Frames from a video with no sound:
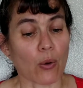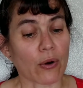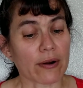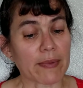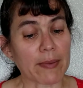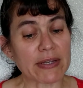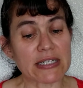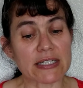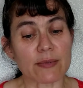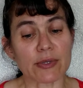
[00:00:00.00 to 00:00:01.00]
Or maybe
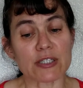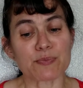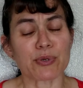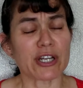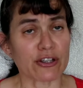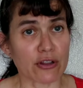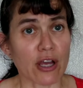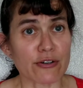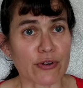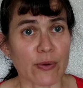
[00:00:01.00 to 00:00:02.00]
it's as simple as putting your
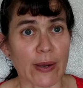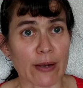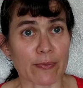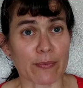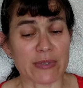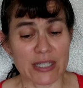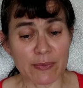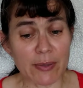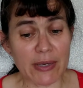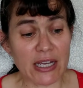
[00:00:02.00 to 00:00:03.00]
laundry away
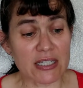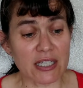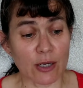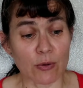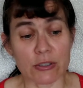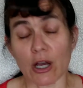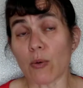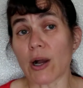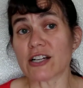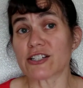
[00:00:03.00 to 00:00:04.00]
simply because it was
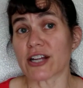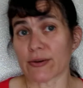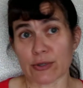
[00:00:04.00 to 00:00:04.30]
all washed and